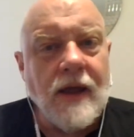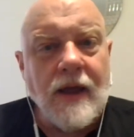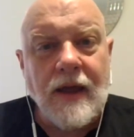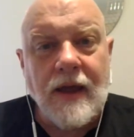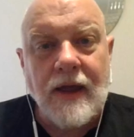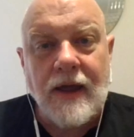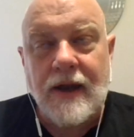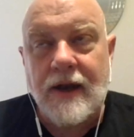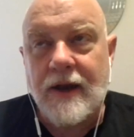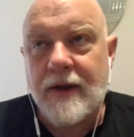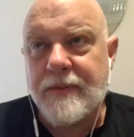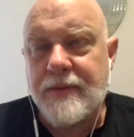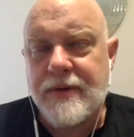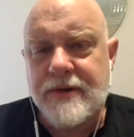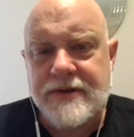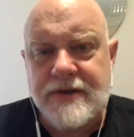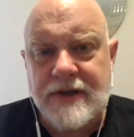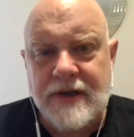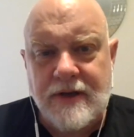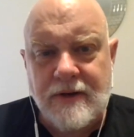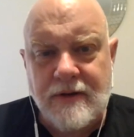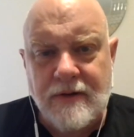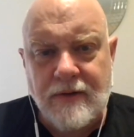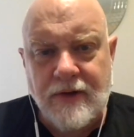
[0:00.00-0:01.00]
And I
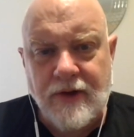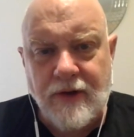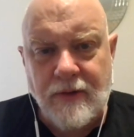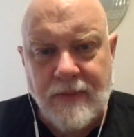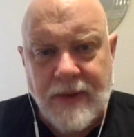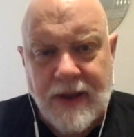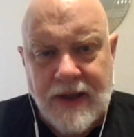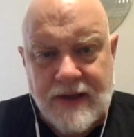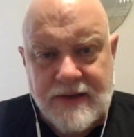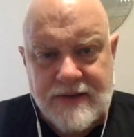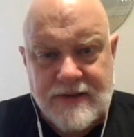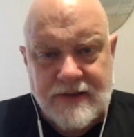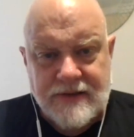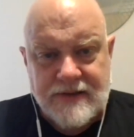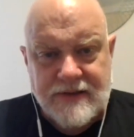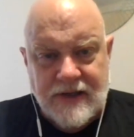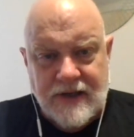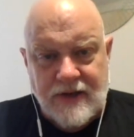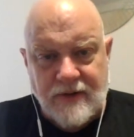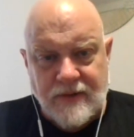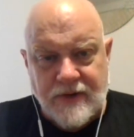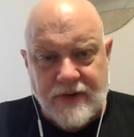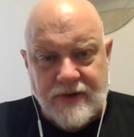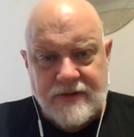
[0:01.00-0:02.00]
appreciate your patience,
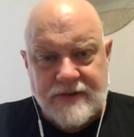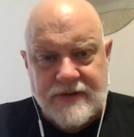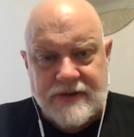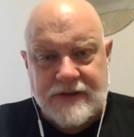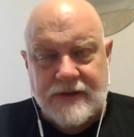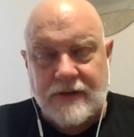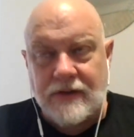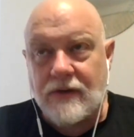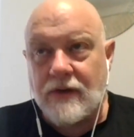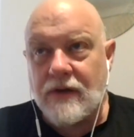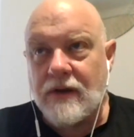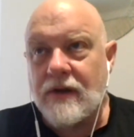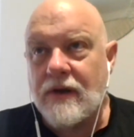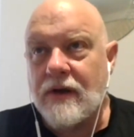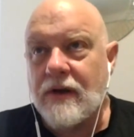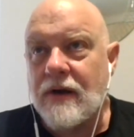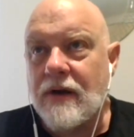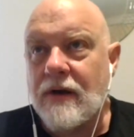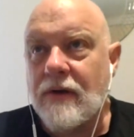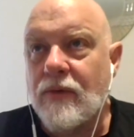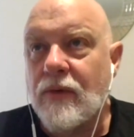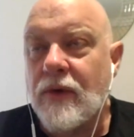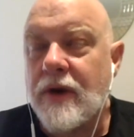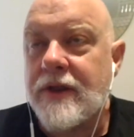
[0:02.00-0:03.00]
anyone who's
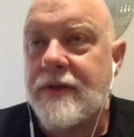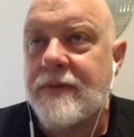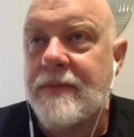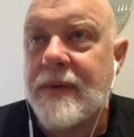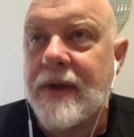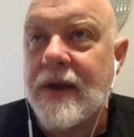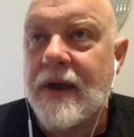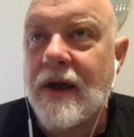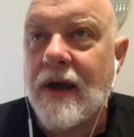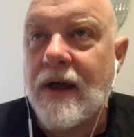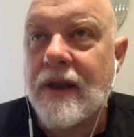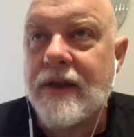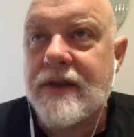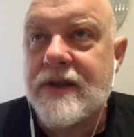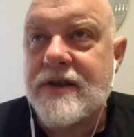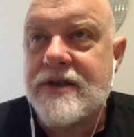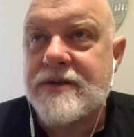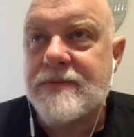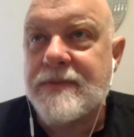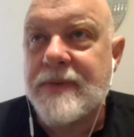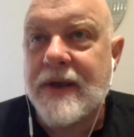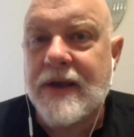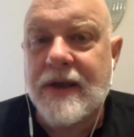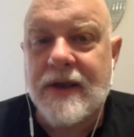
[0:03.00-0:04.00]
still with me on this,
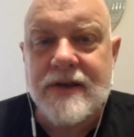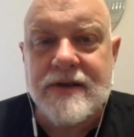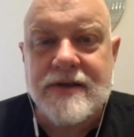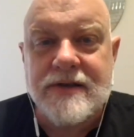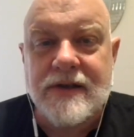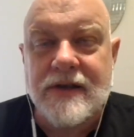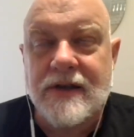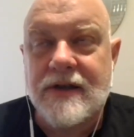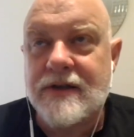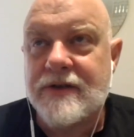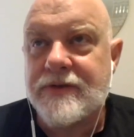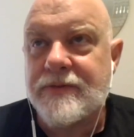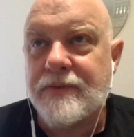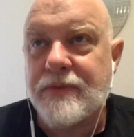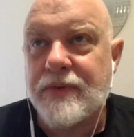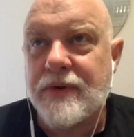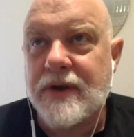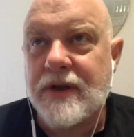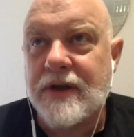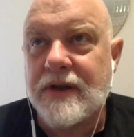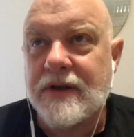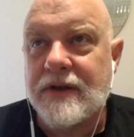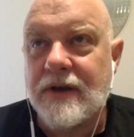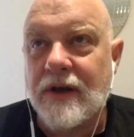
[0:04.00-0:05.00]
because it is
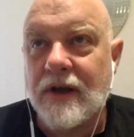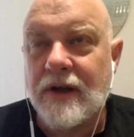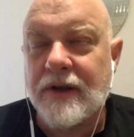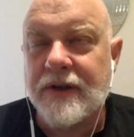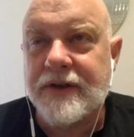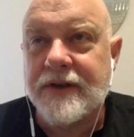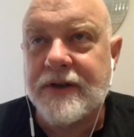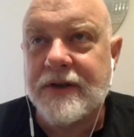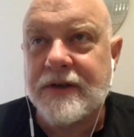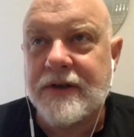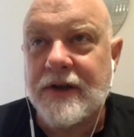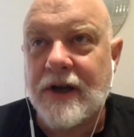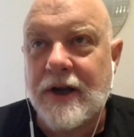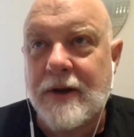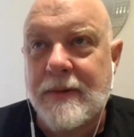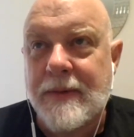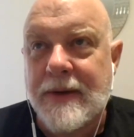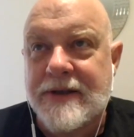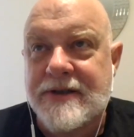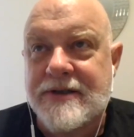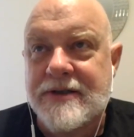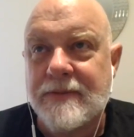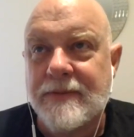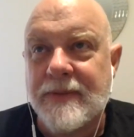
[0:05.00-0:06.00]
pretty dull to talk
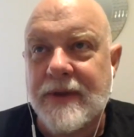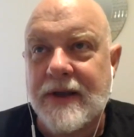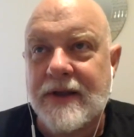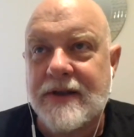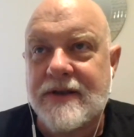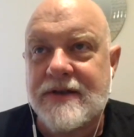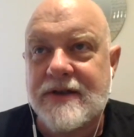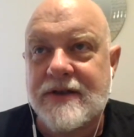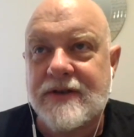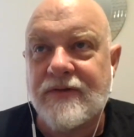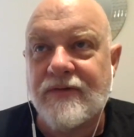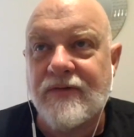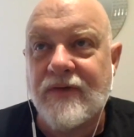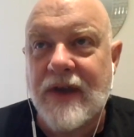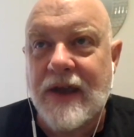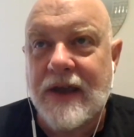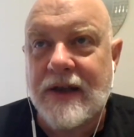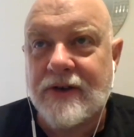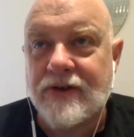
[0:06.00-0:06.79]
about something in such vague